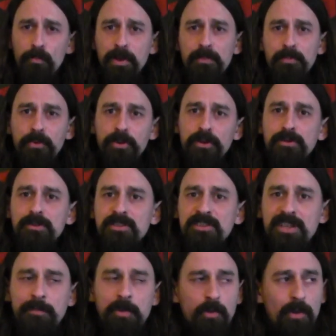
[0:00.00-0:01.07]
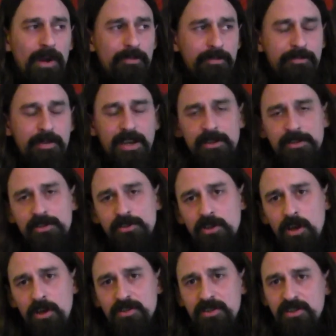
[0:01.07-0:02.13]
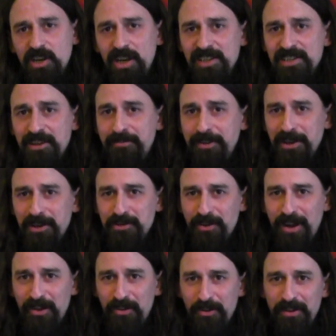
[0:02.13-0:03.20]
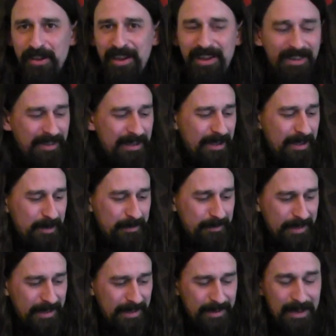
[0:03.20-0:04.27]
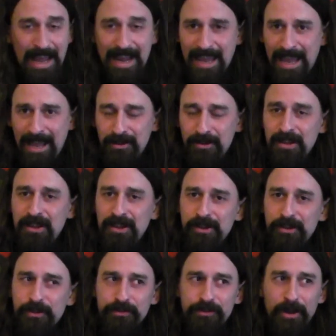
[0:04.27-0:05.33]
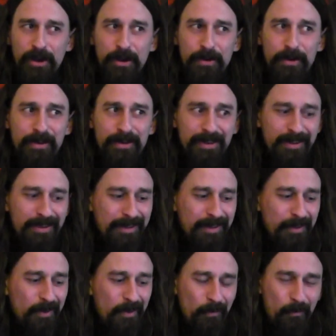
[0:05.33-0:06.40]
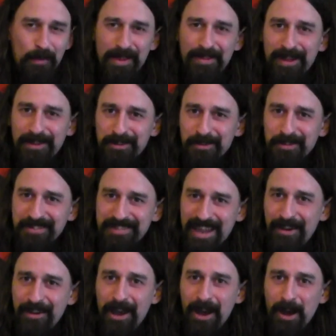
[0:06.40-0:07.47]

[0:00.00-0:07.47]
People use the semi-quaver flick as a chance to change their fingers around on their neck hand. So when they do the down